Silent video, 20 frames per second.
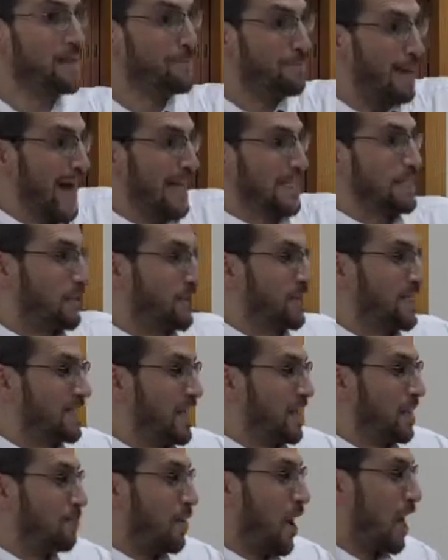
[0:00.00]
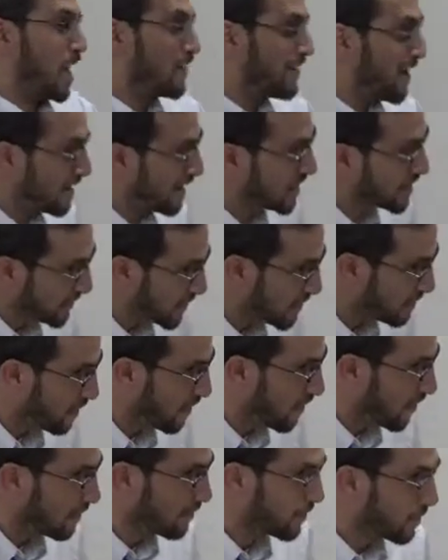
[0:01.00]
impossible to say the bracha of ala
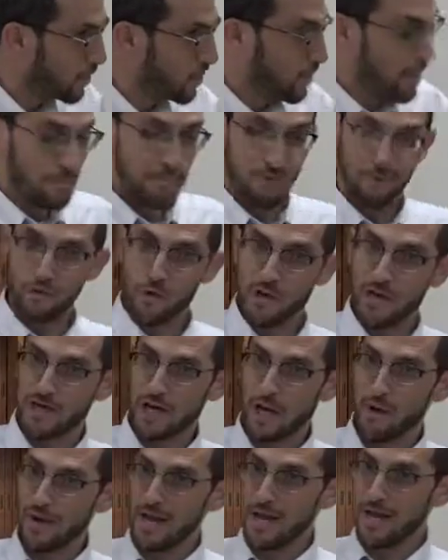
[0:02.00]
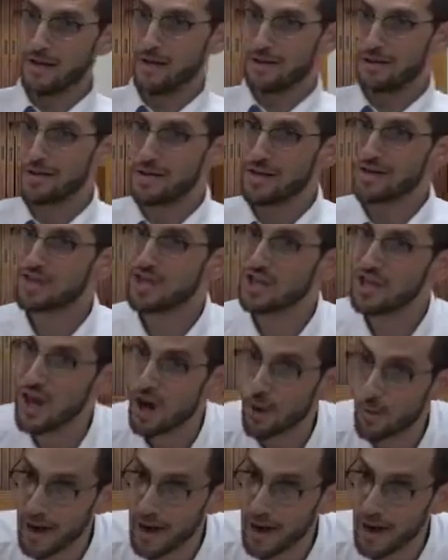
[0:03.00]
tefillah before you go in. So you know